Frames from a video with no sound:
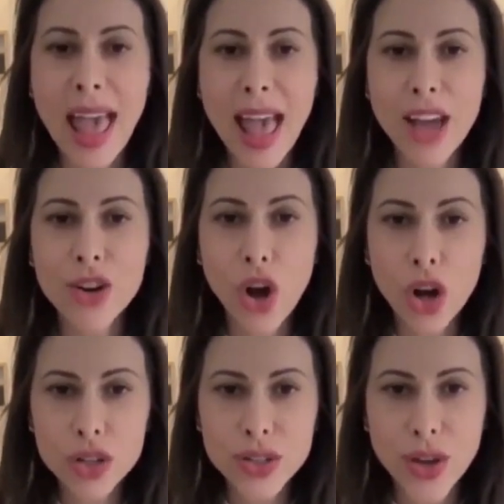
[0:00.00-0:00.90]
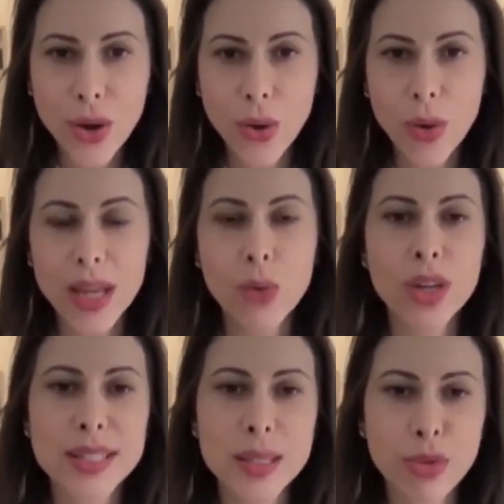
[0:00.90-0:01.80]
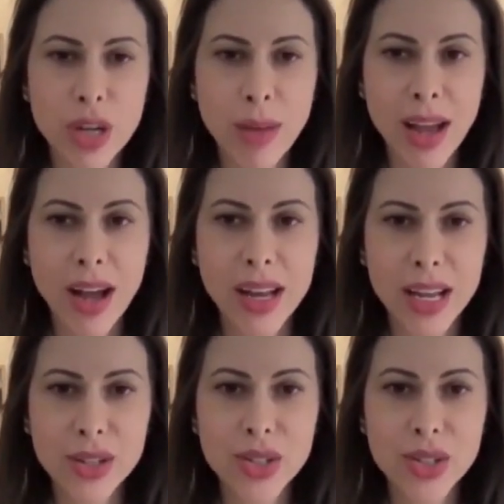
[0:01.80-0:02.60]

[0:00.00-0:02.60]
and also it works as a prebiotic.